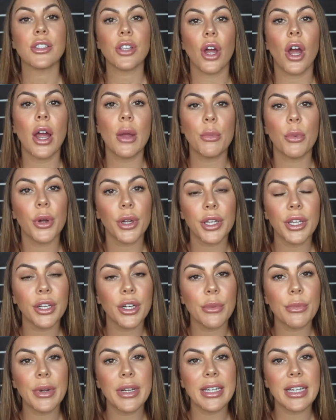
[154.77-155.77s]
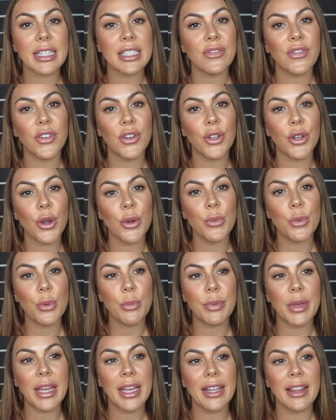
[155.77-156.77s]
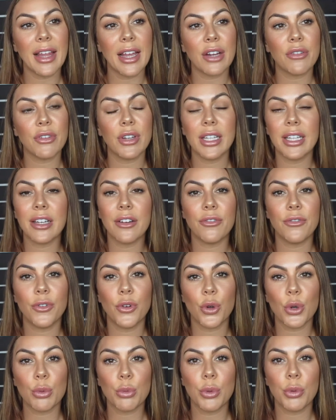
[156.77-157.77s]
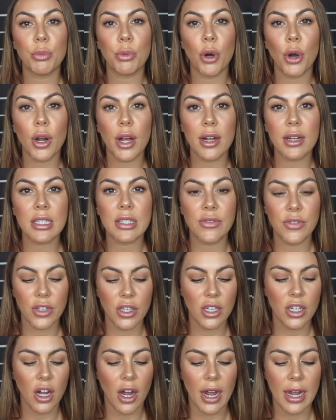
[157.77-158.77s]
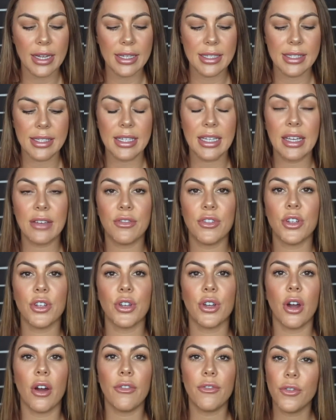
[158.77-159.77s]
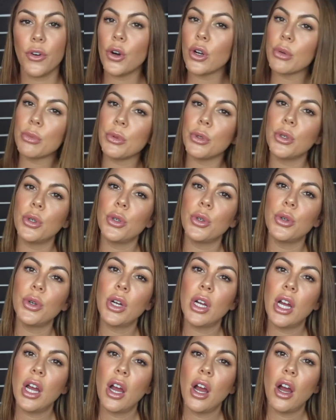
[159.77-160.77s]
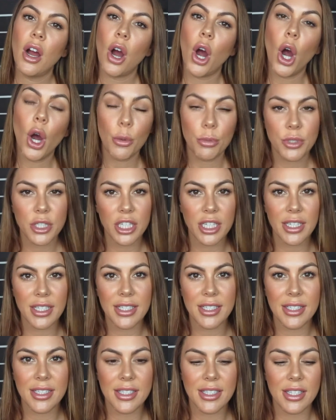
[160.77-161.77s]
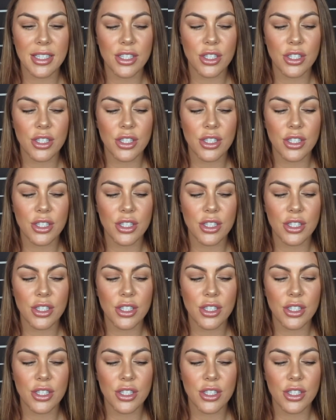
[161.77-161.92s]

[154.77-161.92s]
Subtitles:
So I'm working on my next video will be like really affordable products for you guys, to give you affordable options.